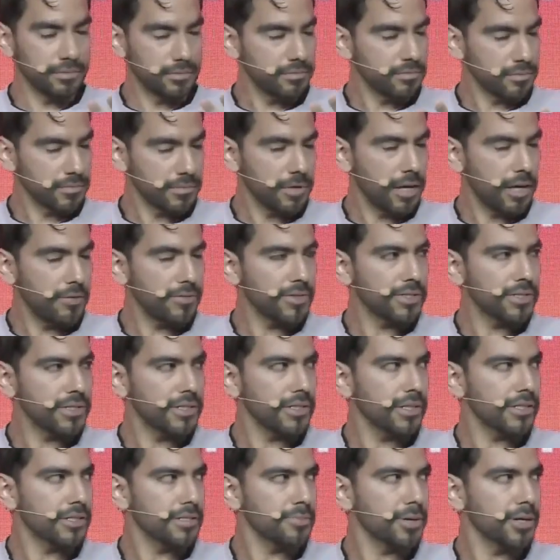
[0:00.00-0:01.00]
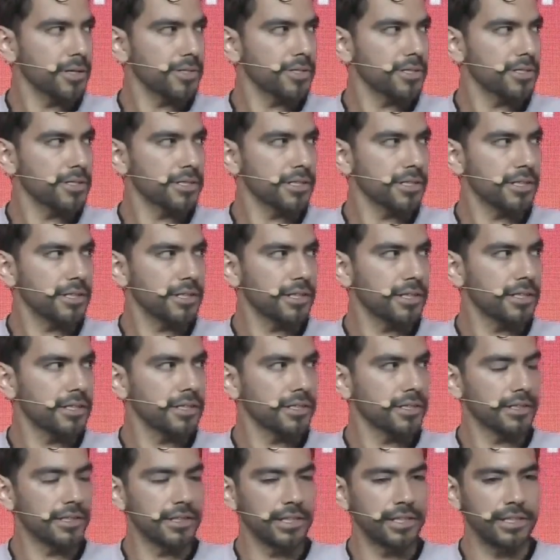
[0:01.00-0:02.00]
obviously that's projects like
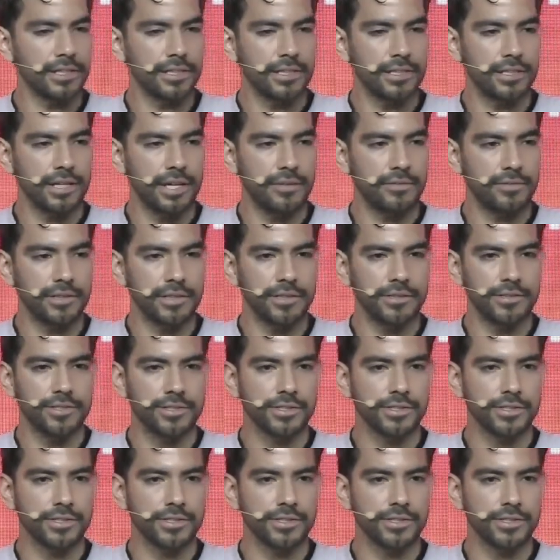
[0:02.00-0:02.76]
Avalanche.